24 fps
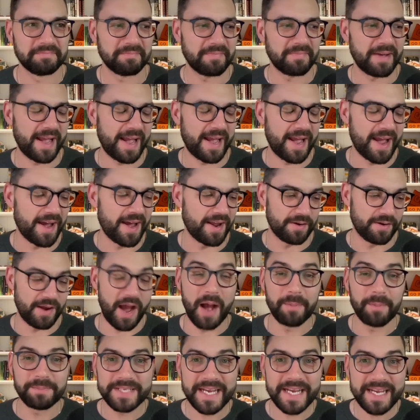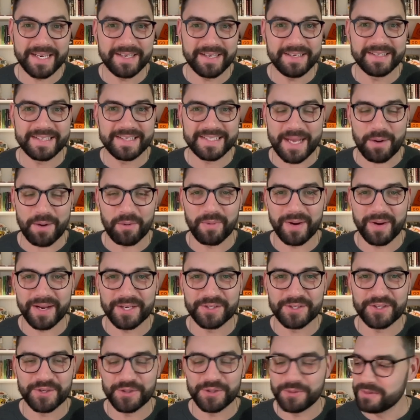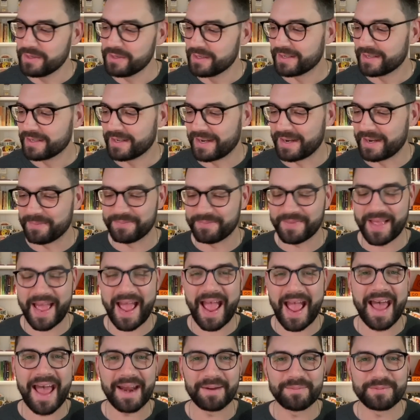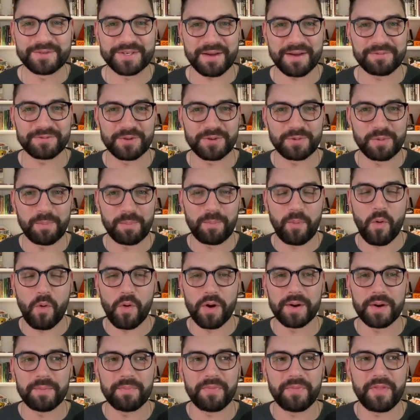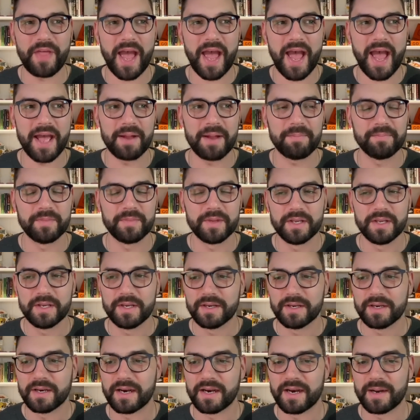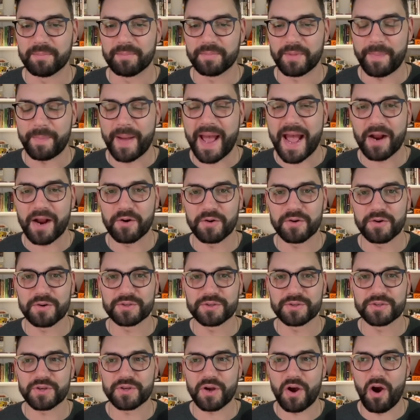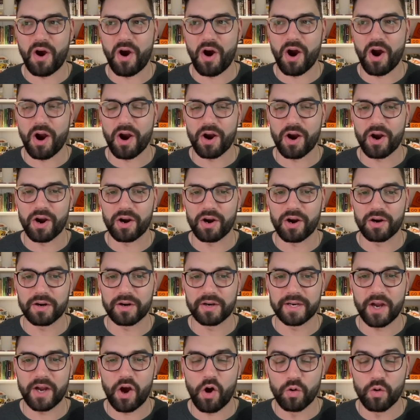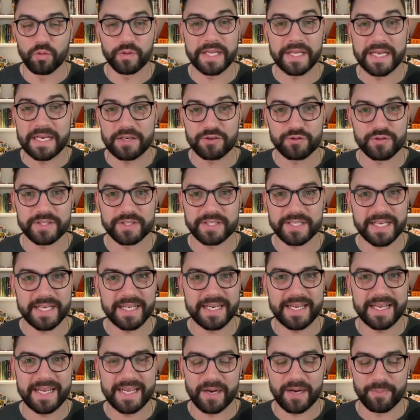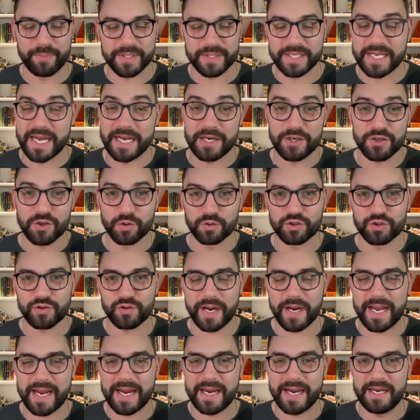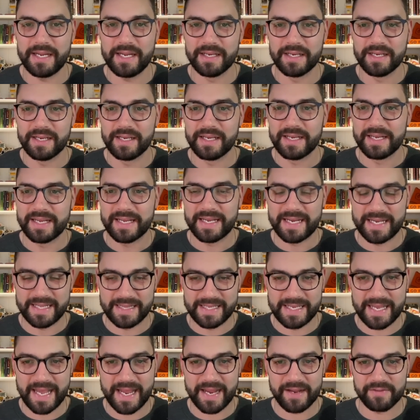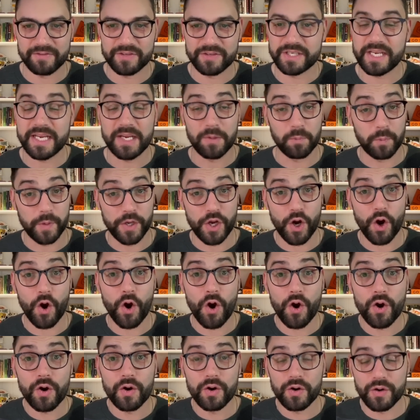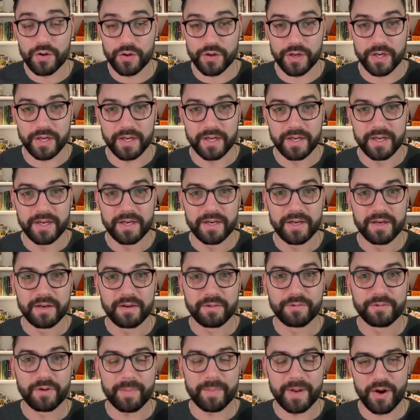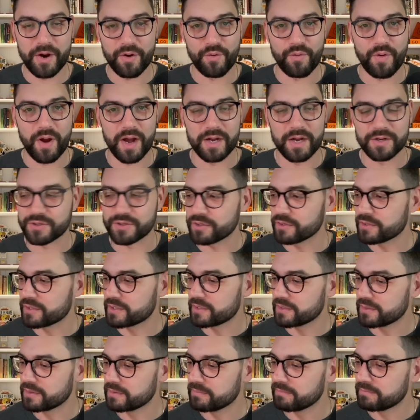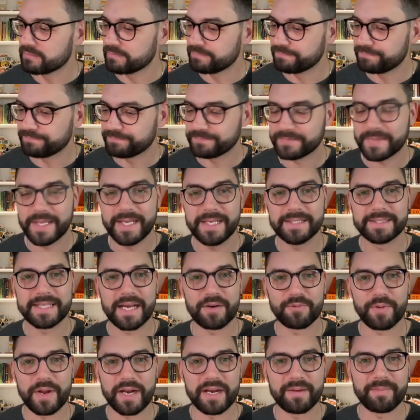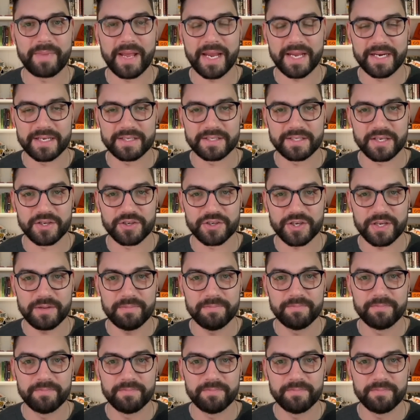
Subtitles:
updated. Is that what we're going to do? The Adam Schefter report that the Packers are only interested in a potential trade in the AFC. We heard from Aaron Rodgers. He's not ready to make a decision.